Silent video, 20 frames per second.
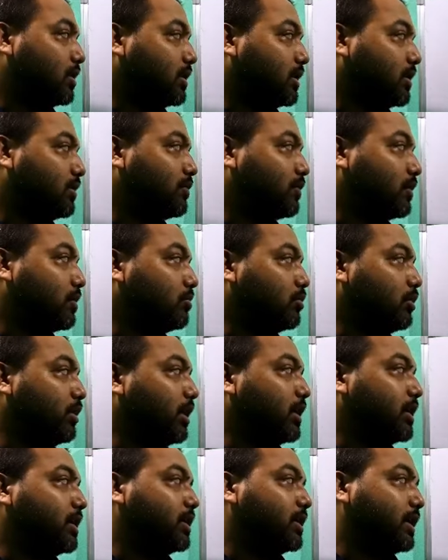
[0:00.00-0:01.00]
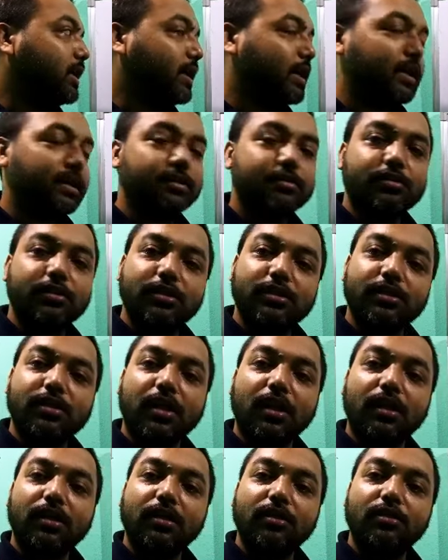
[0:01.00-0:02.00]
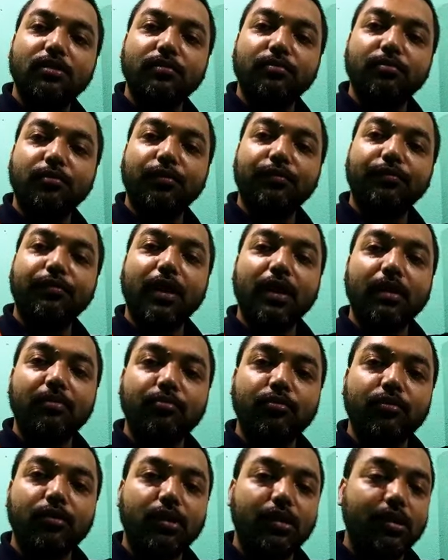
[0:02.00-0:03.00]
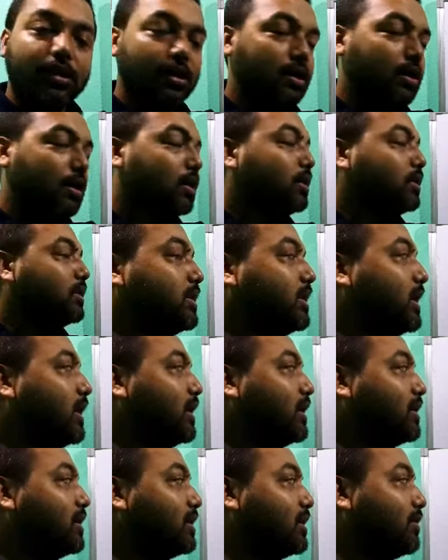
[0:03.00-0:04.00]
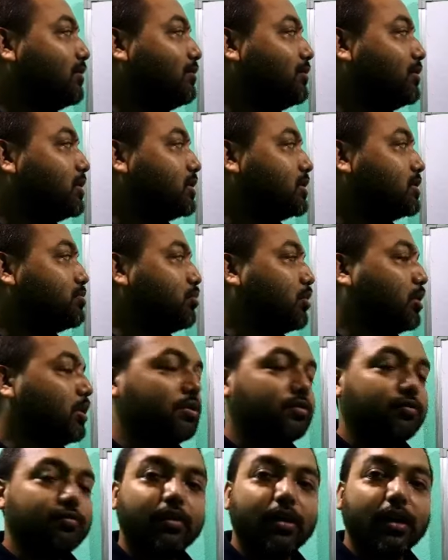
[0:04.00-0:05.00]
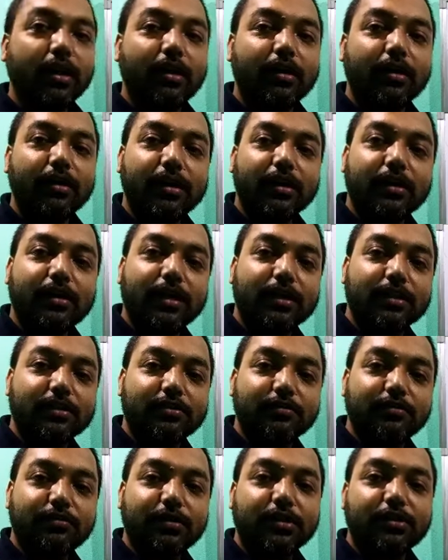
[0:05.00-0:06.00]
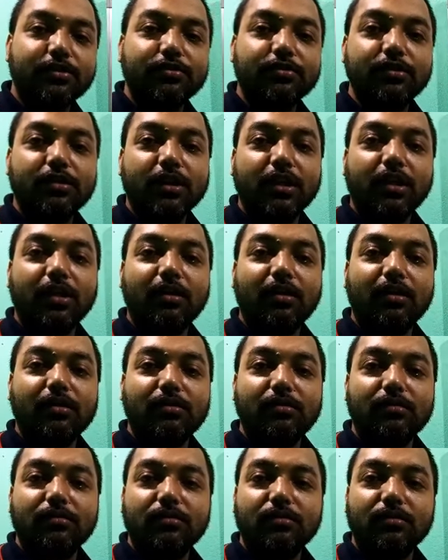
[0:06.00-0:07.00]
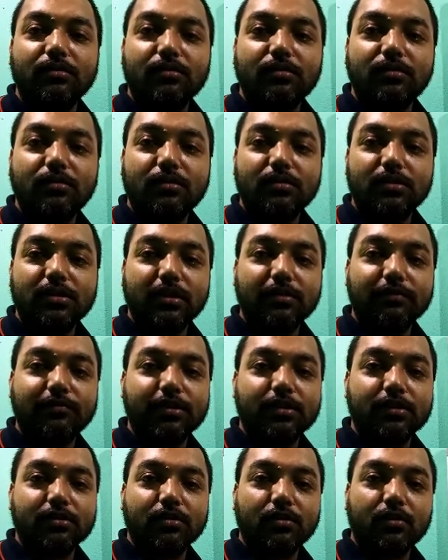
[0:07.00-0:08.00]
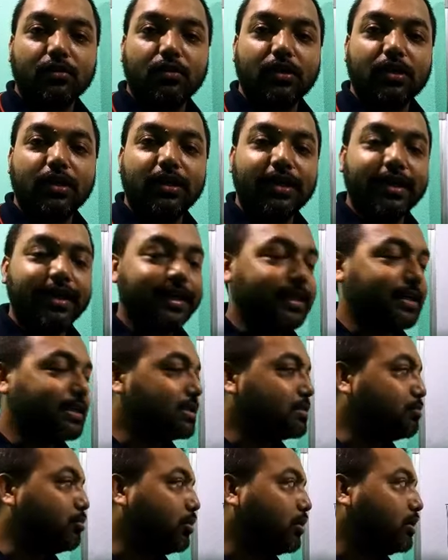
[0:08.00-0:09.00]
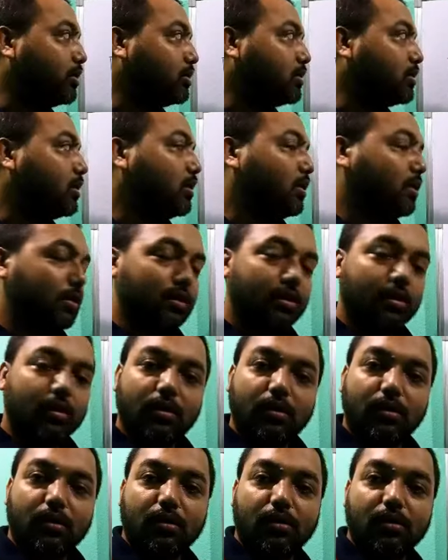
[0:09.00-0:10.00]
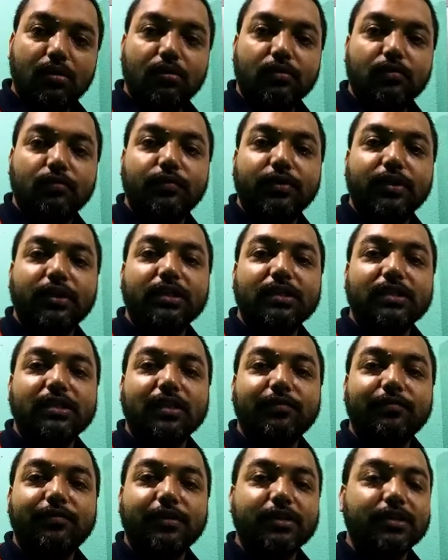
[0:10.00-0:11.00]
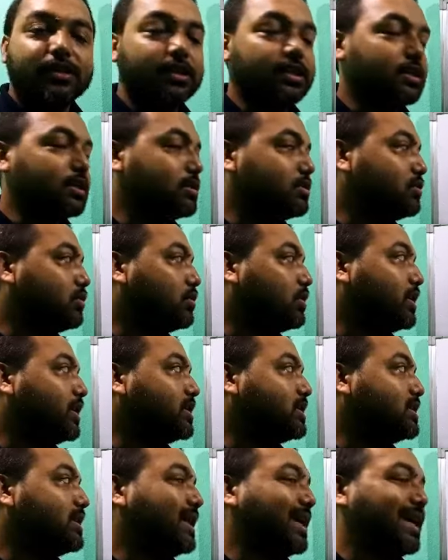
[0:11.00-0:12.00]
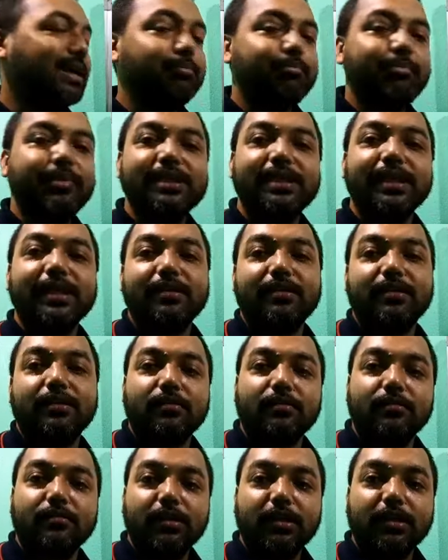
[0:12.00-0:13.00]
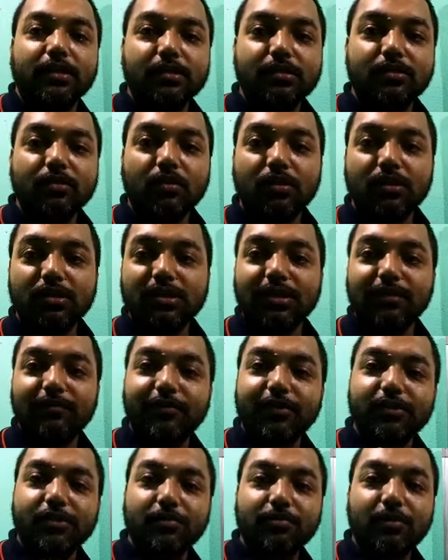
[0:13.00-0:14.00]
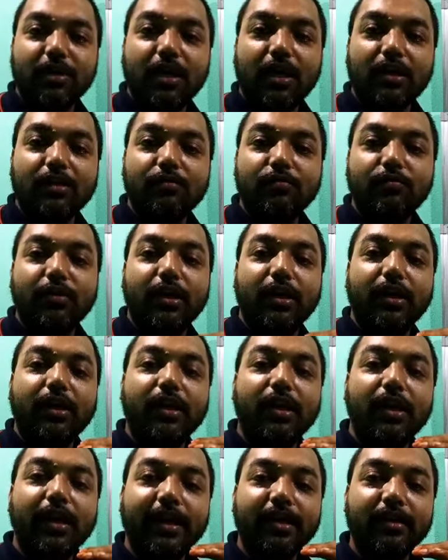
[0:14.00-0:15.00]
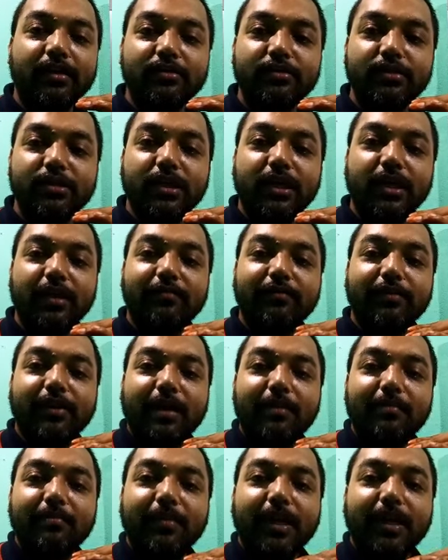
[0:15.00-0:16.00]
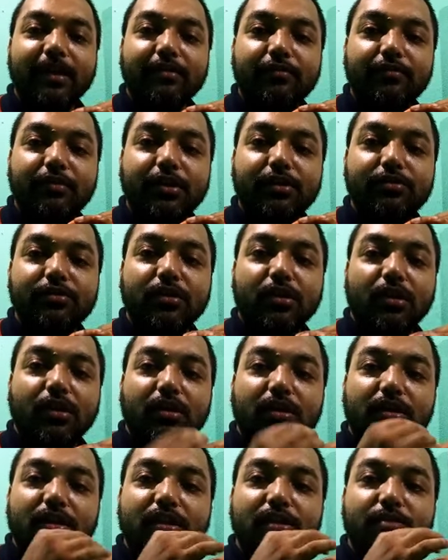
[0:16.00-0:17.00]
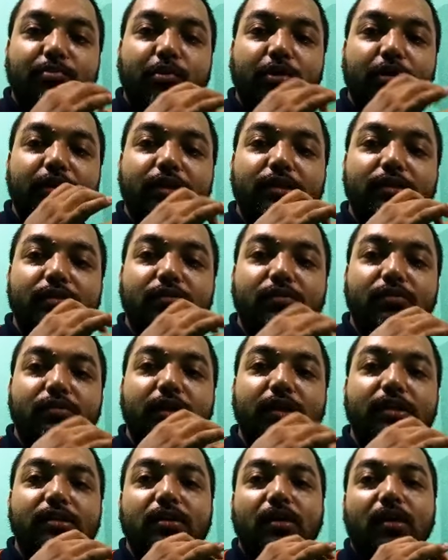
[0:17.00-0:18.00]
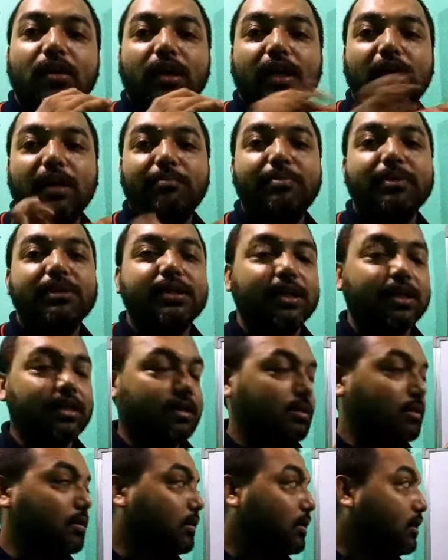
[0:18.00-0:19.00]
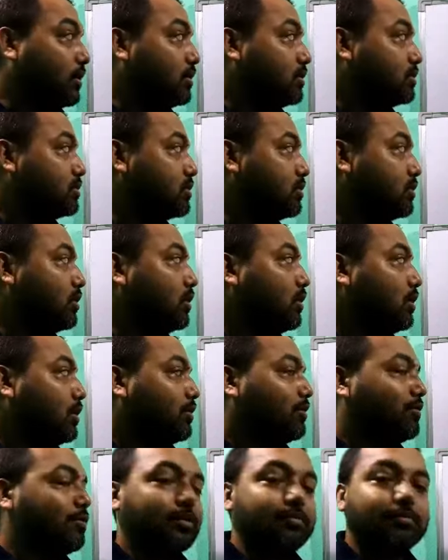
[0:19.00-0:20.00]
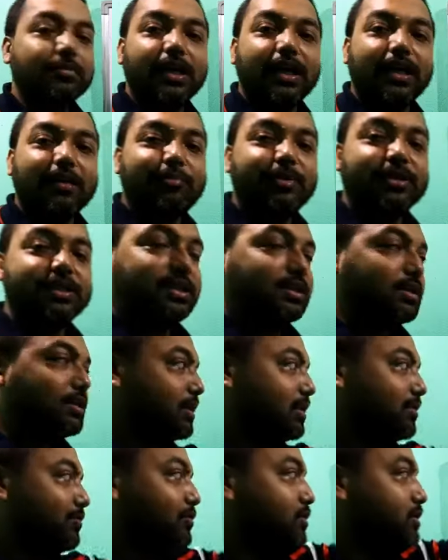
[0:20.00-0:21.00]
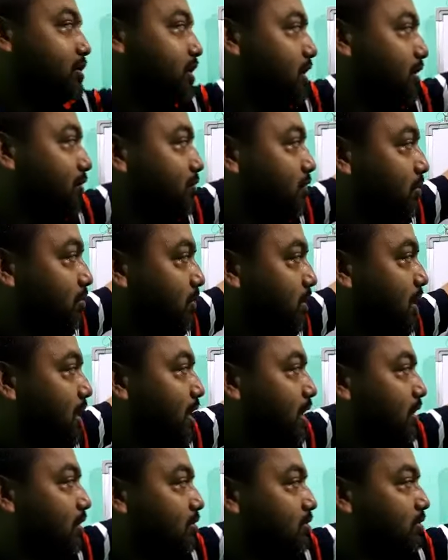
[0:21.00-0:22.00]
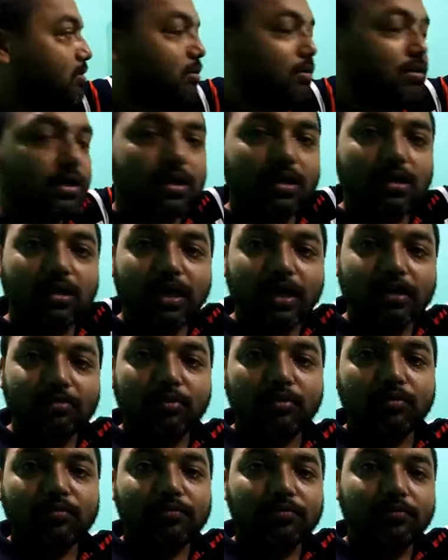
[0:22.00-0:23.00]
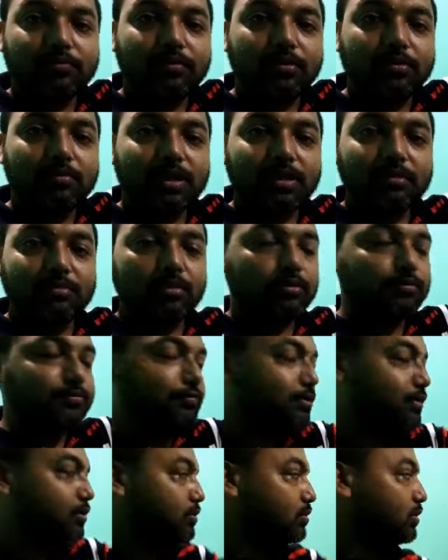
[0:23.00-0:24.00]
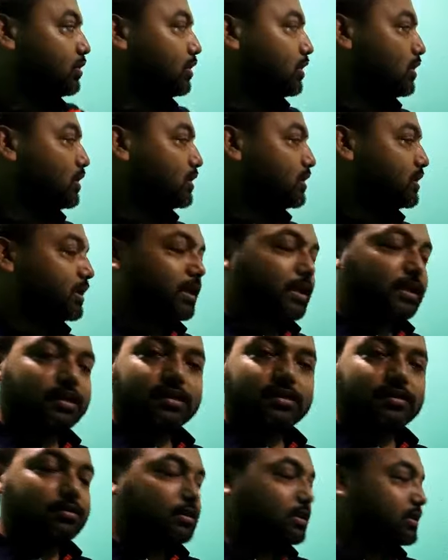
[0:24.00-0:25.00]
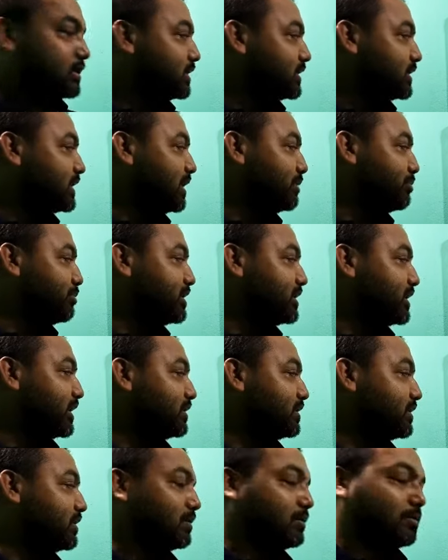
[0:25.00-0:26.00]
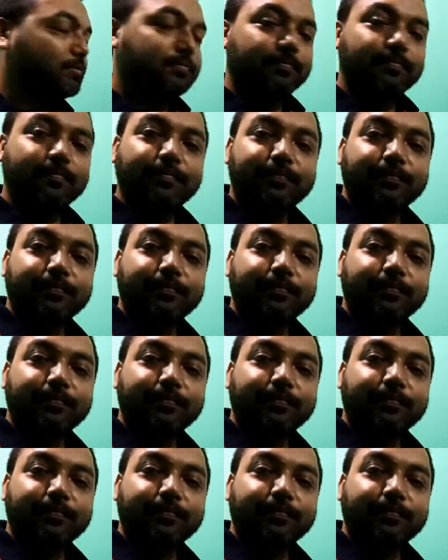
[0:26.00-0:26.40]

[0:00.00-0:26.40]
Then from where the energy started to move upward, then the first point where it has reached the surface, or the nearest point with the surface, it is known as the epicenter. That is, on the surface of the earth where the energy have come and reached, this point is known as epicenter. So from the epicenter, if you see from the above view, then this is the epicenter.